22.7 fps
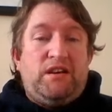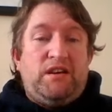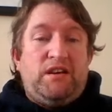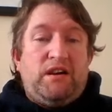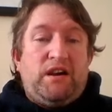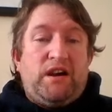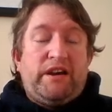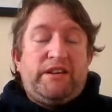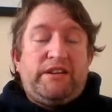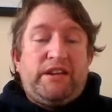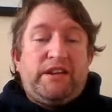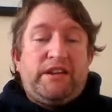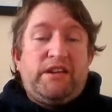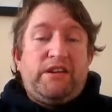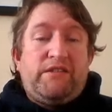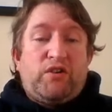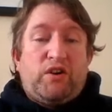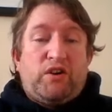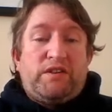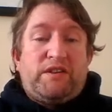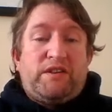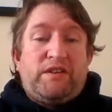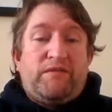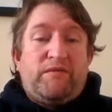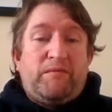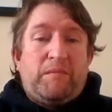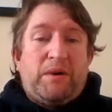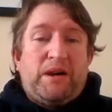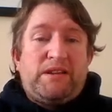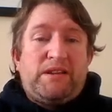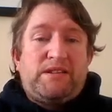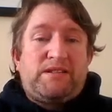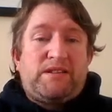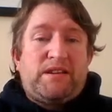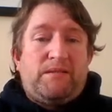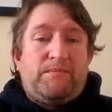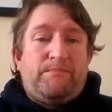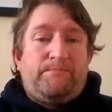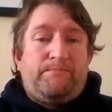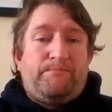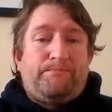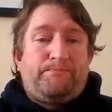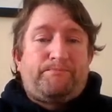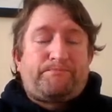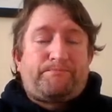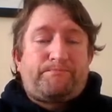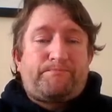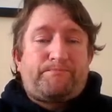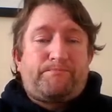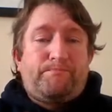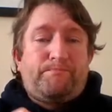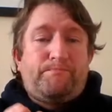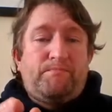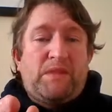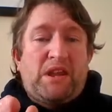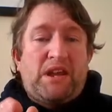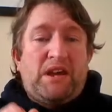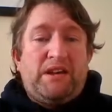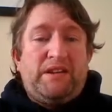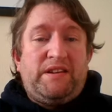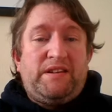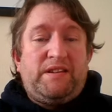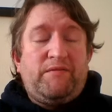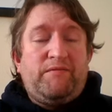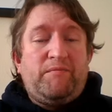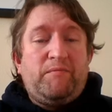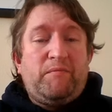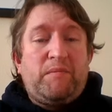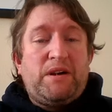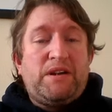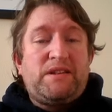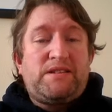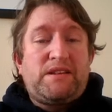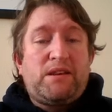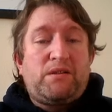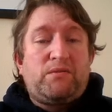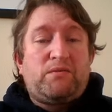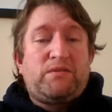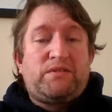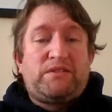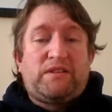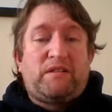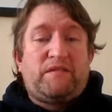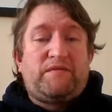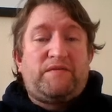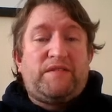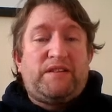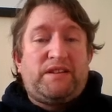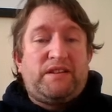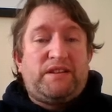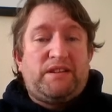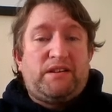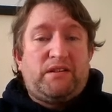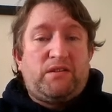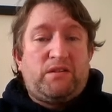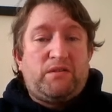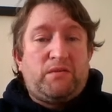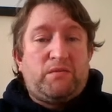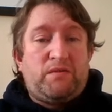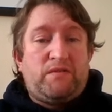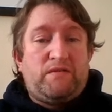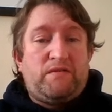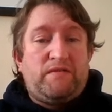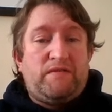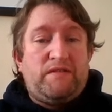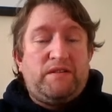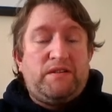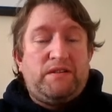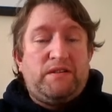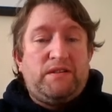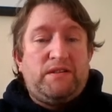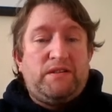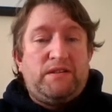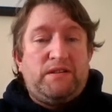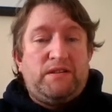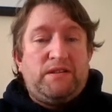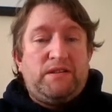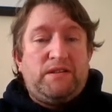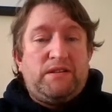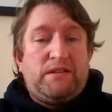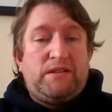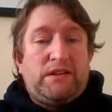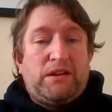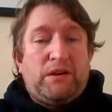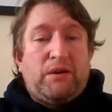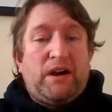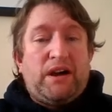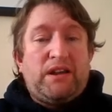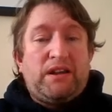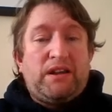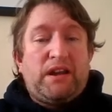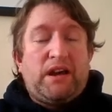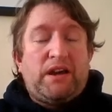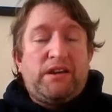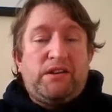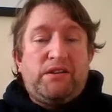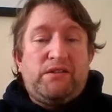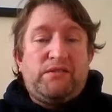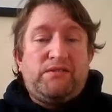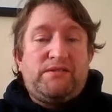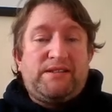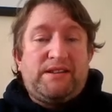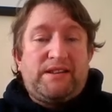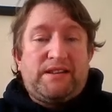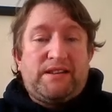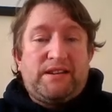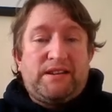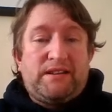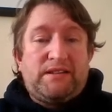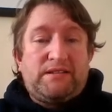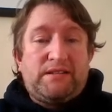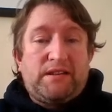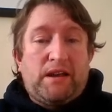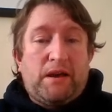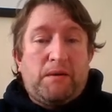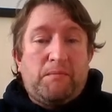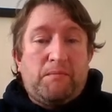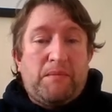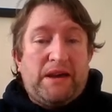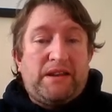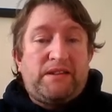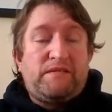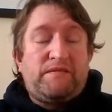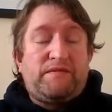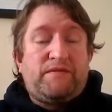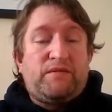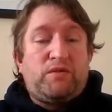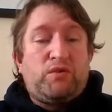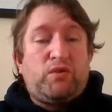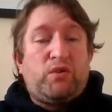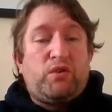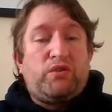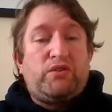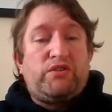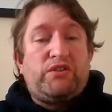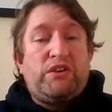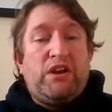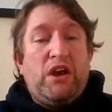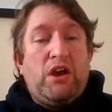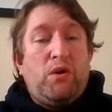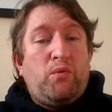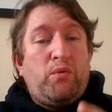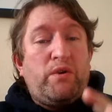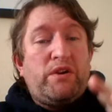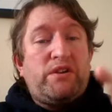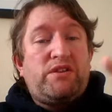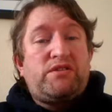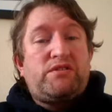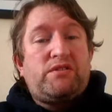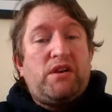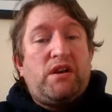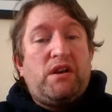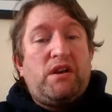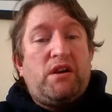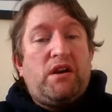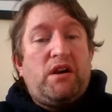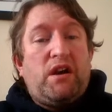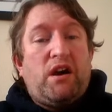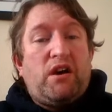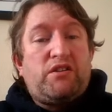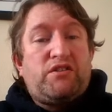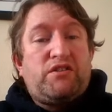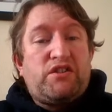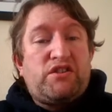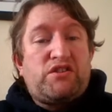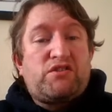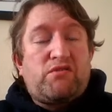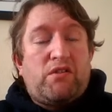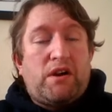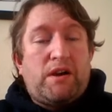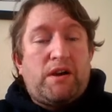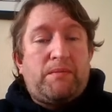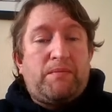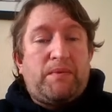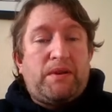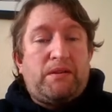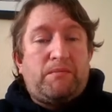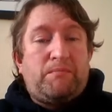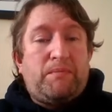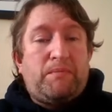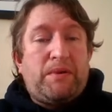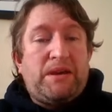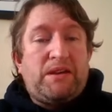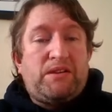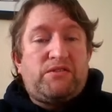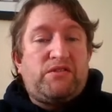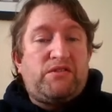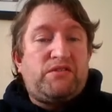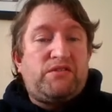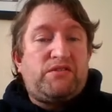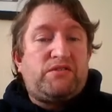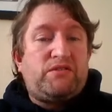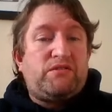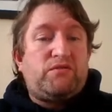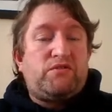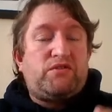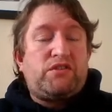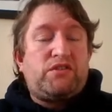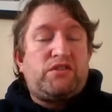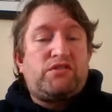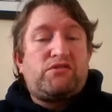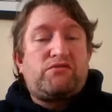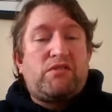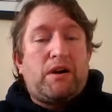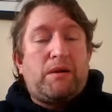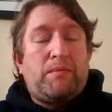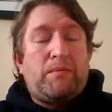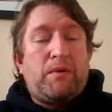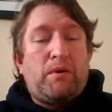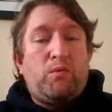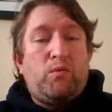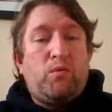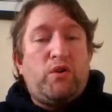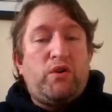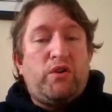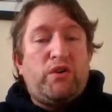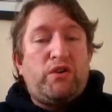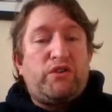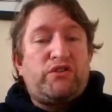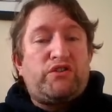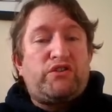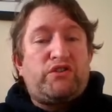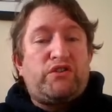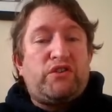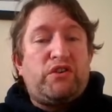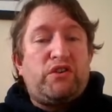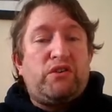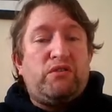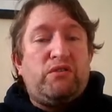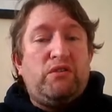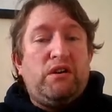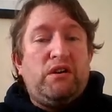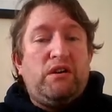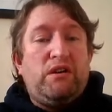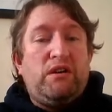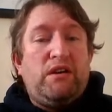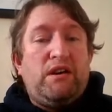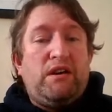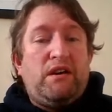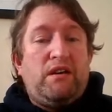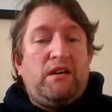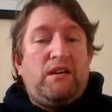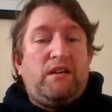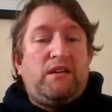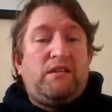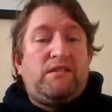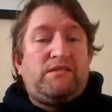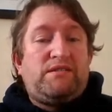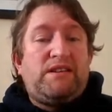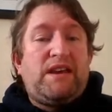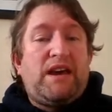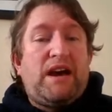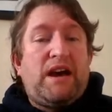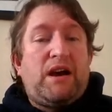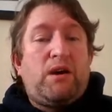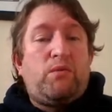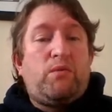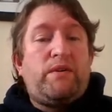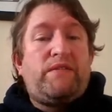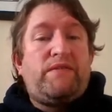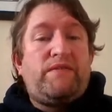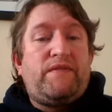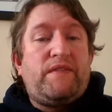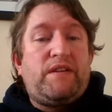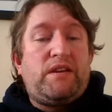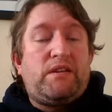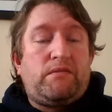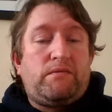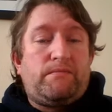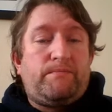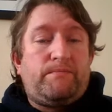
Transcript: And then you've got a different mindset. And the different mindset will start feeding that other wolf. Now, I like using things like metaphors, which are describing pictures and describing words to see how we feel.